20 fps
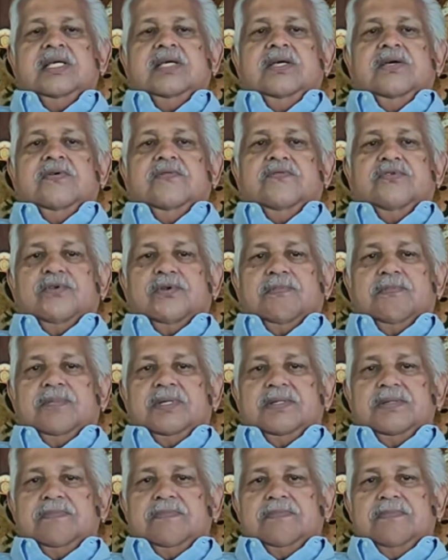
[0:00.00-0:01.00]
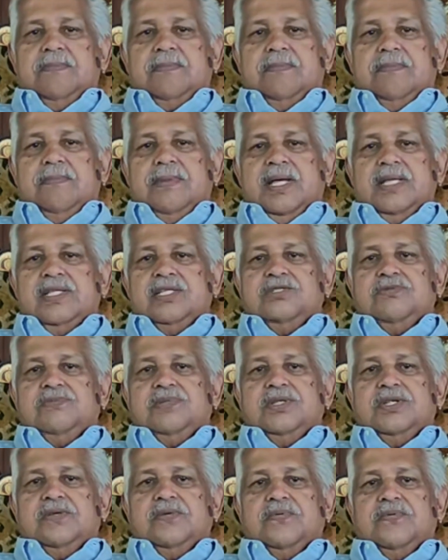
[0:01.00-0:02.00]
for
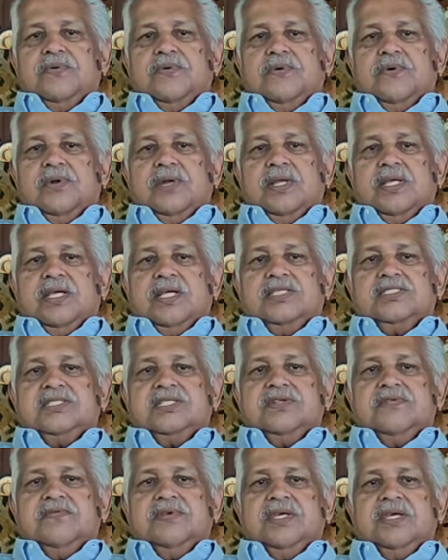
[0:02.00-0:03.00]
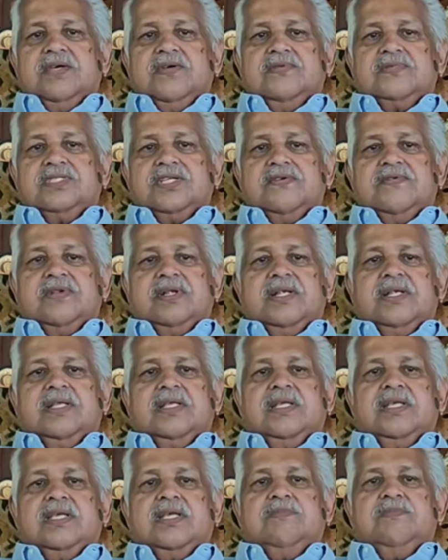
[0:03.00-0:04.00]
management of oral cancer, we have several
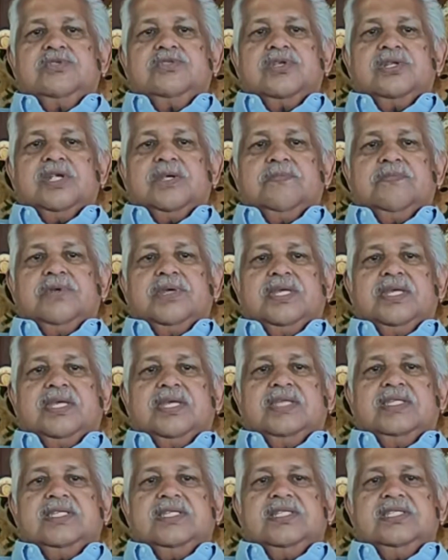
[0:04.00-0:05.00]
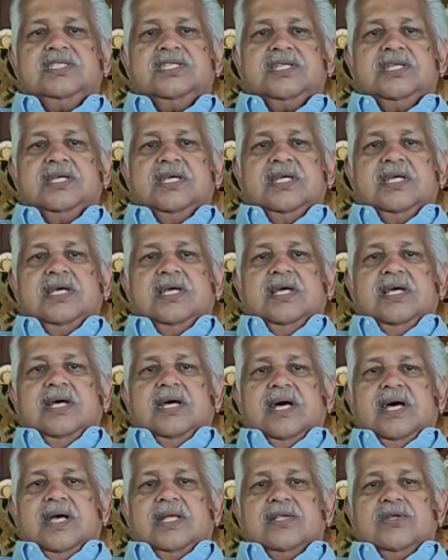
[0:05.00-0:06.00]
chemotherapeutic agents
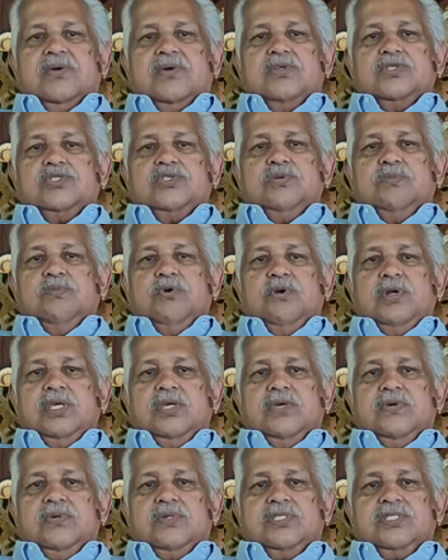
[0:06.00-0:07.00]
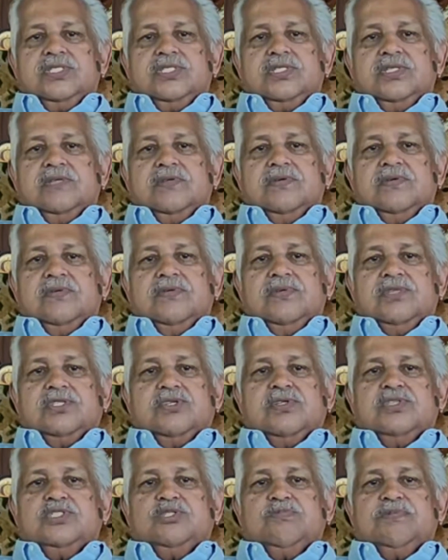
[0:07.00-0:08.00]
and also molecules which
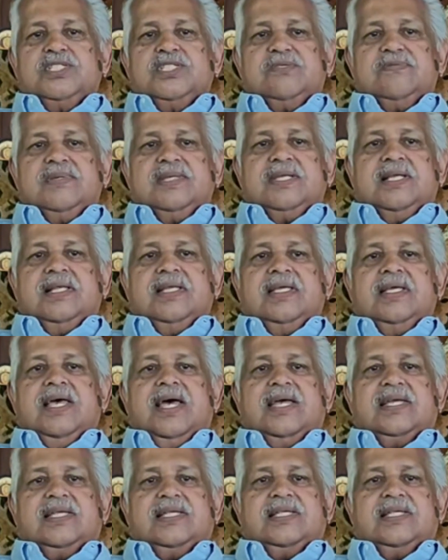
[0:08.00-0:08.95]
will specifically act